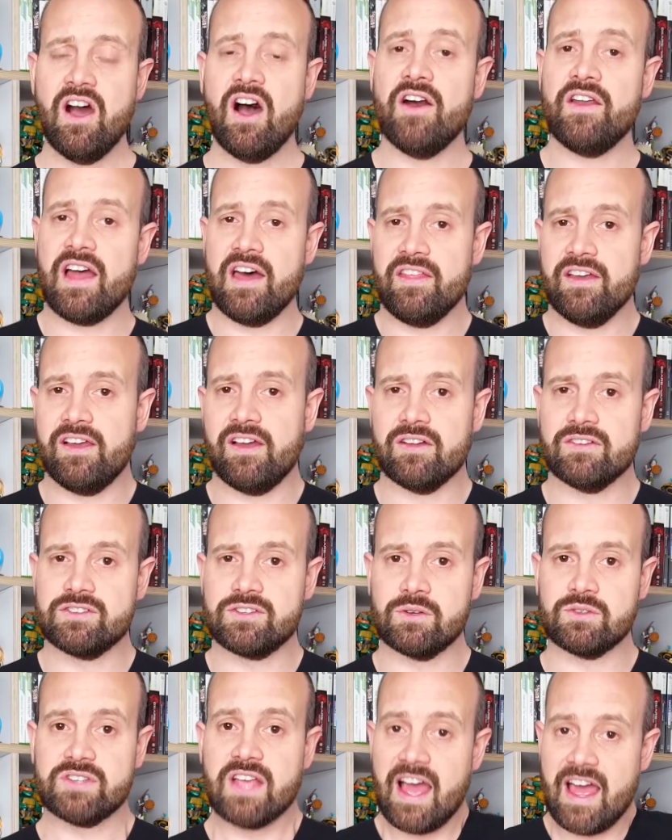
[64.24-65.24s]
on other
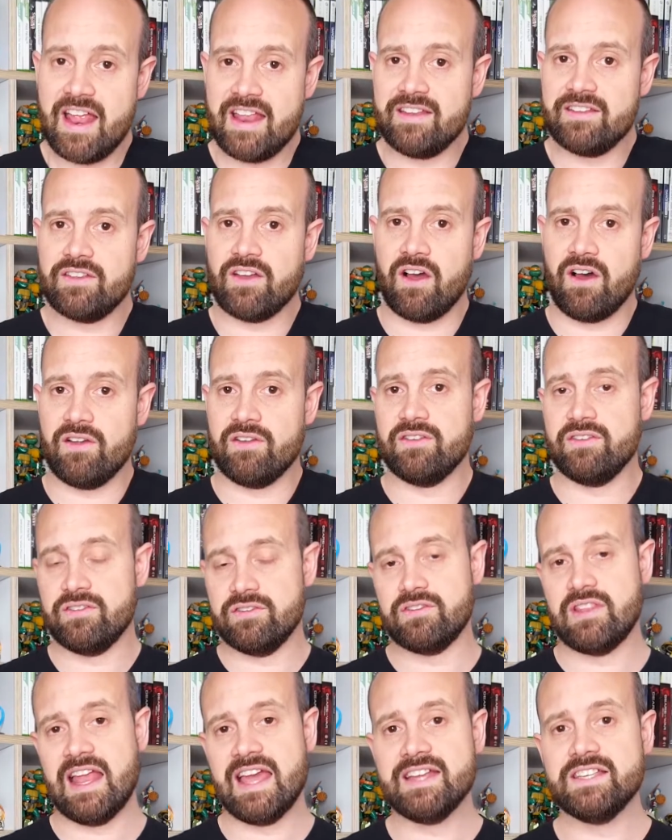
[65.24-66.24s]
consoles and on
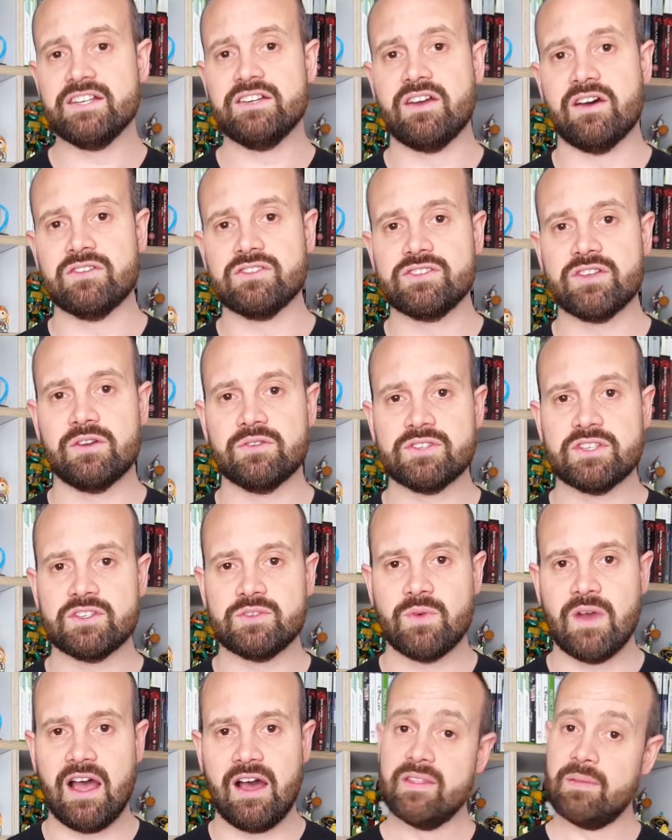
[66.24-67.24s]
later consoles as
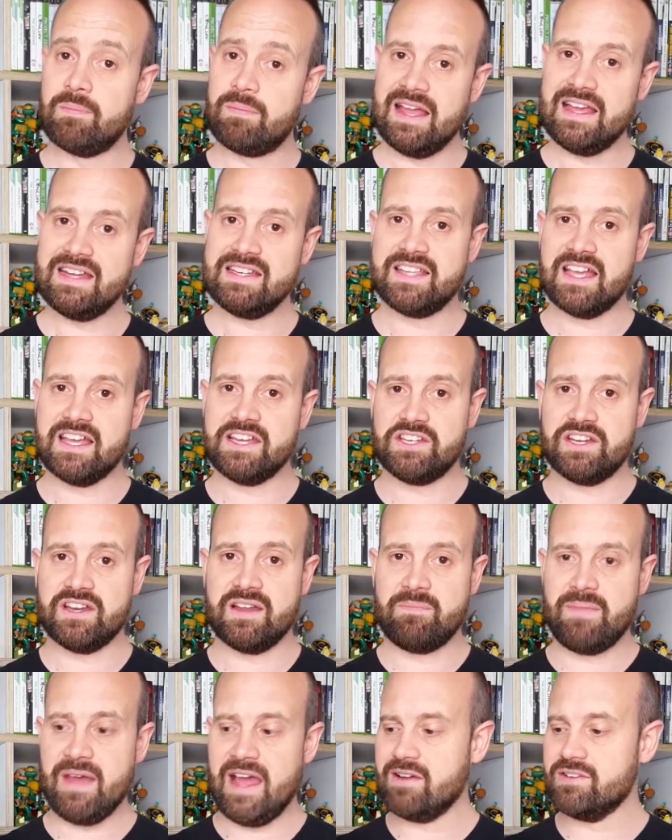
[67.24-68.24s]
well. The PlayStation
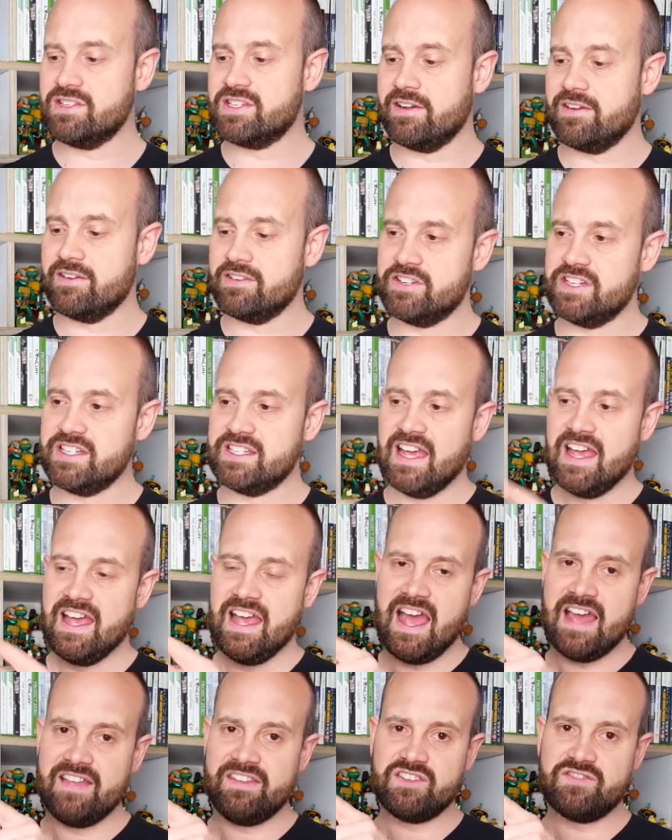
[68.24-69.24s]
and PAL territories
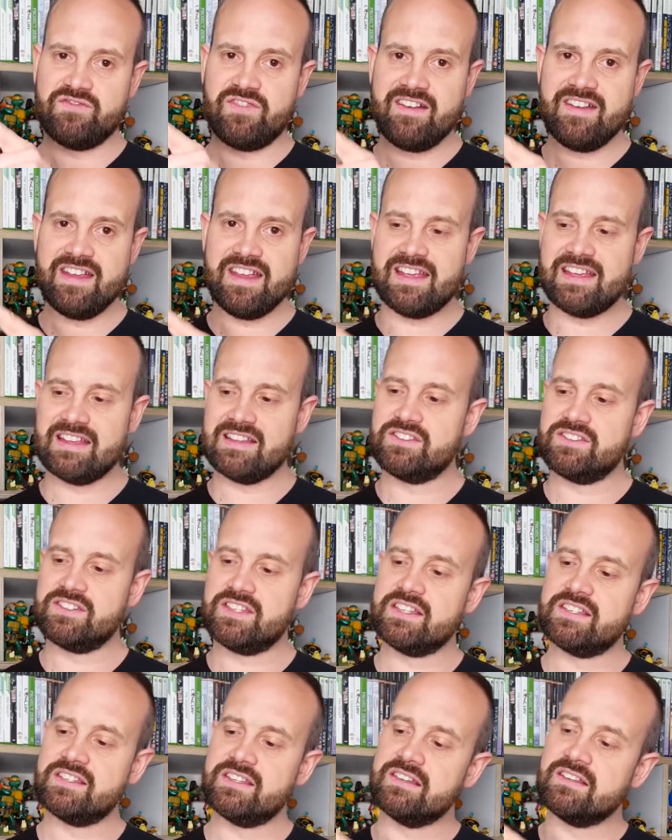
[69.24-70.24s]
had this very
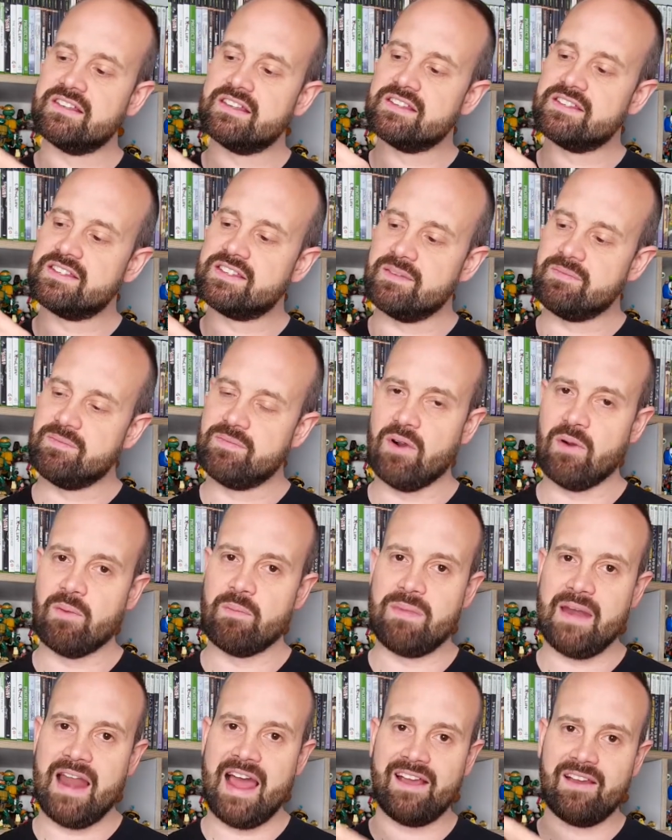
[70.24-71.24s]
consistent and simple
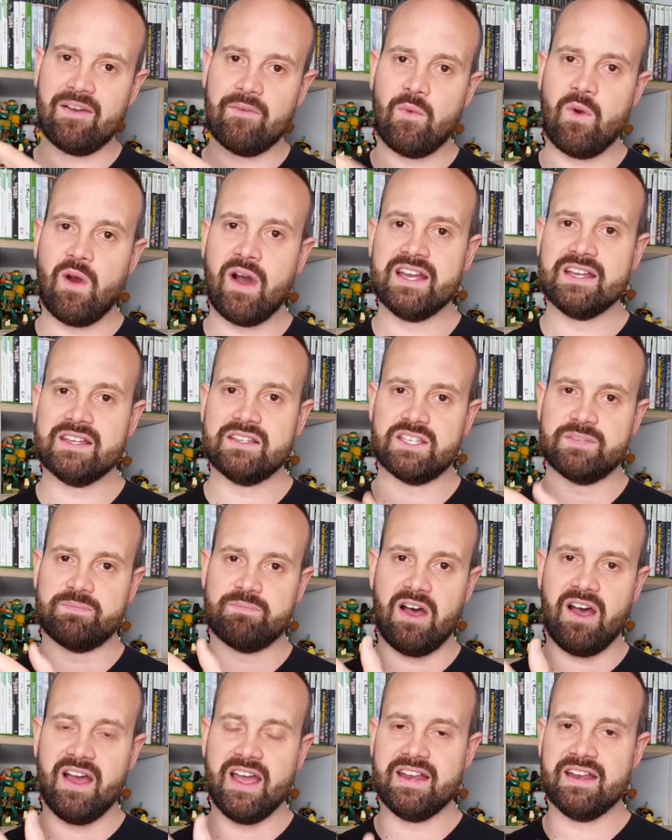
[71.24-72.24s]
black and white
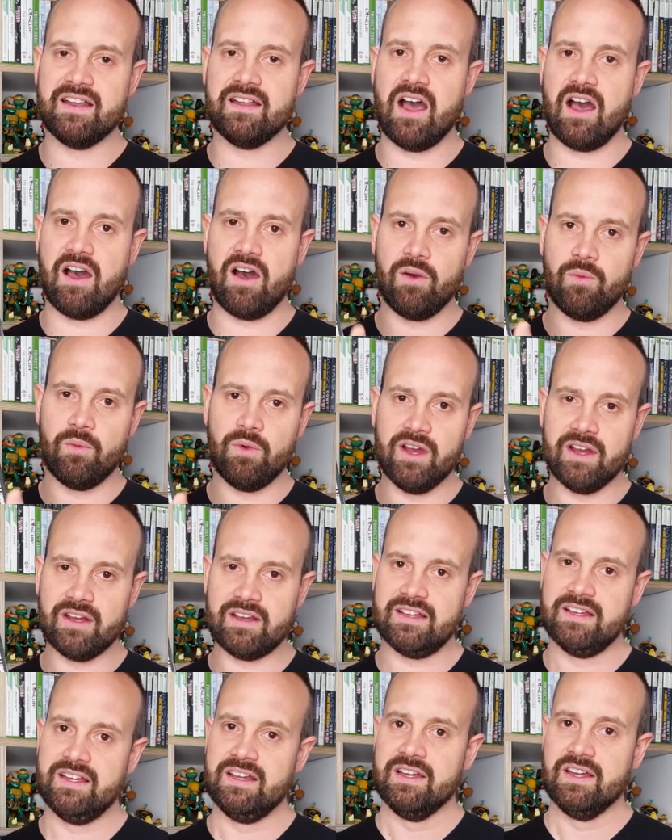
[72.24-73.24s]
spine
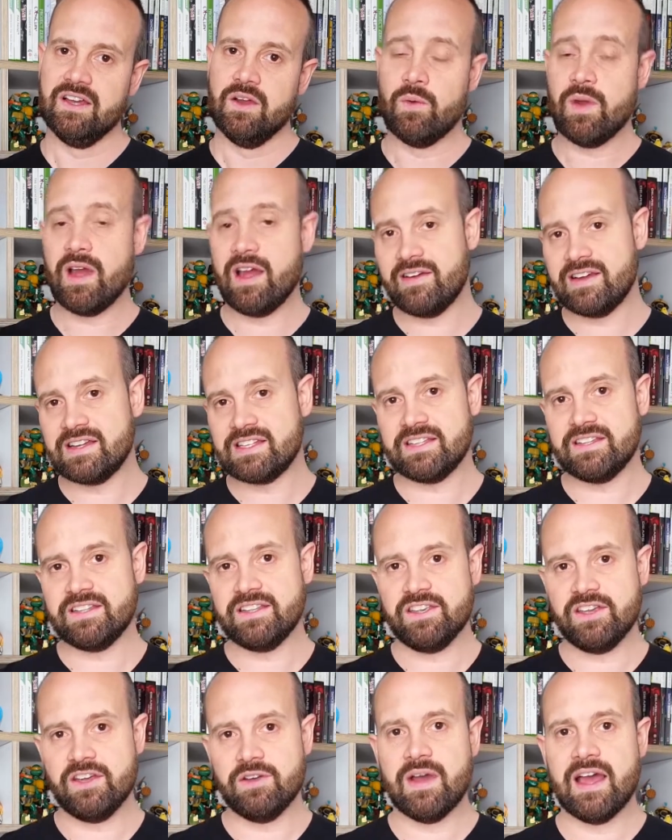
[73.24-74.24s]
artwork, whereas in
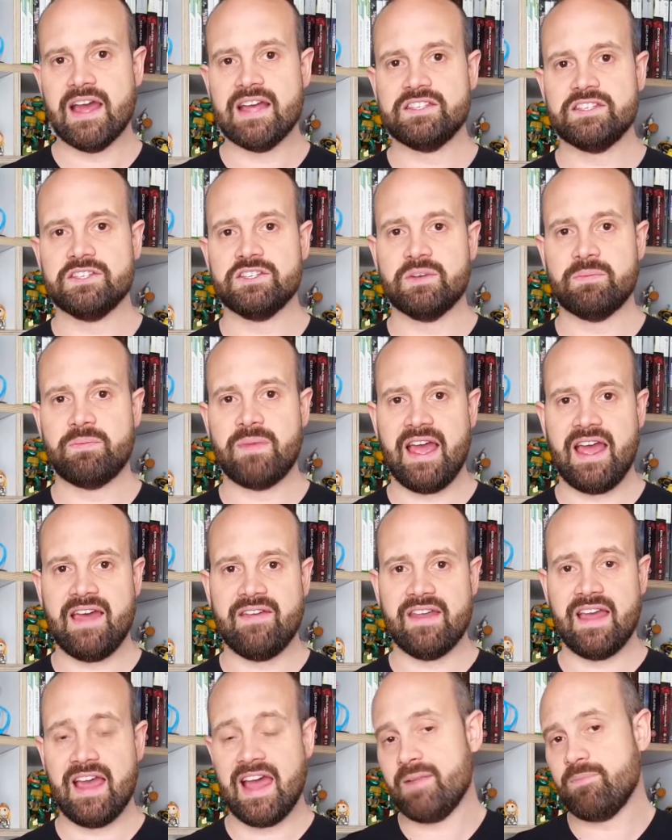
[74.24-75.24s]
the US and
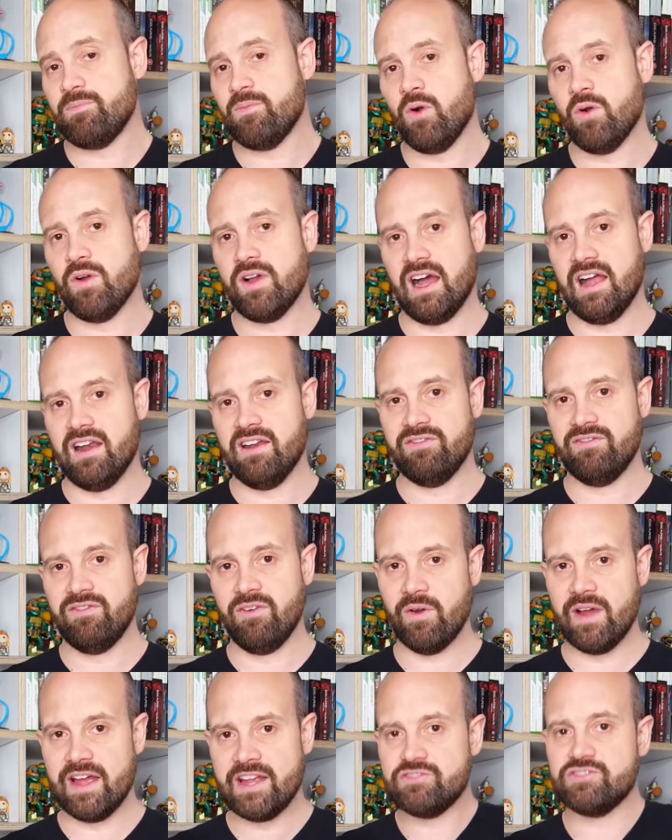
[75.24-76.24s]
Japan they had more
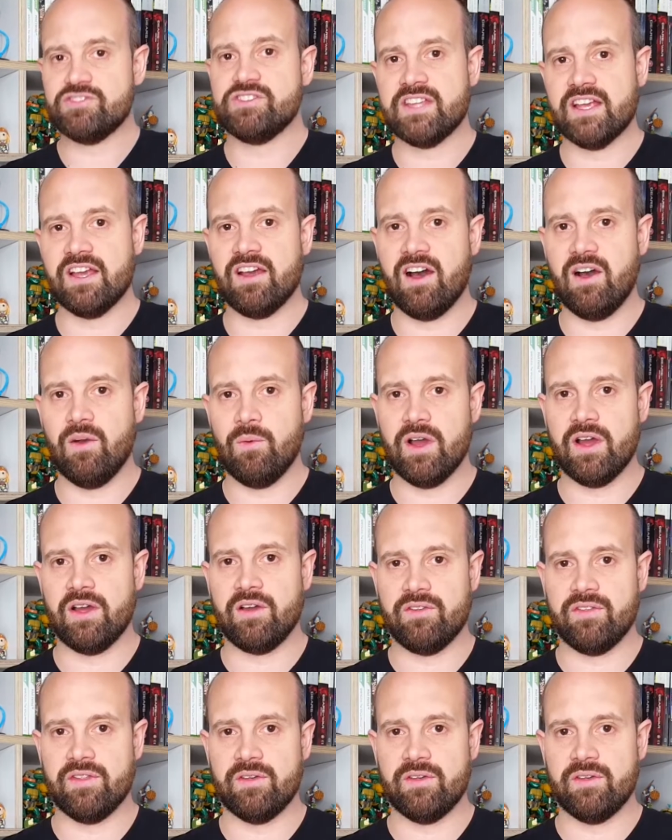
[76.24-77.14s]
colourful, interesting artwork on